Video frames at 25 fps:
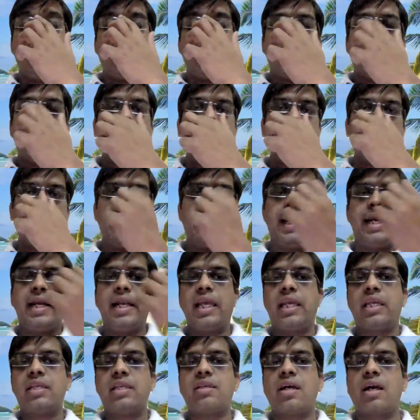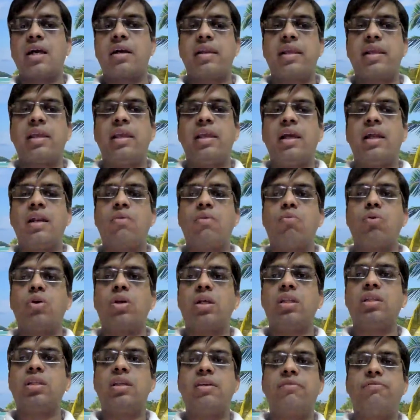How the headache is occurring and what
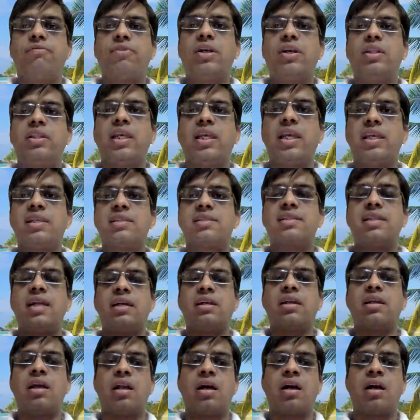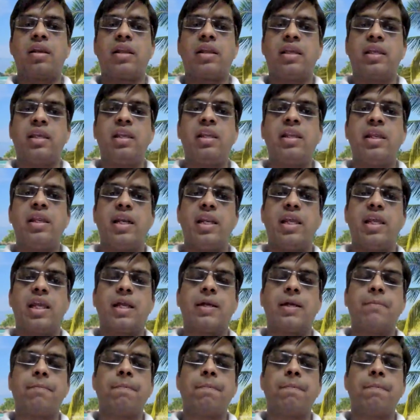are the different things that are occurring in headache?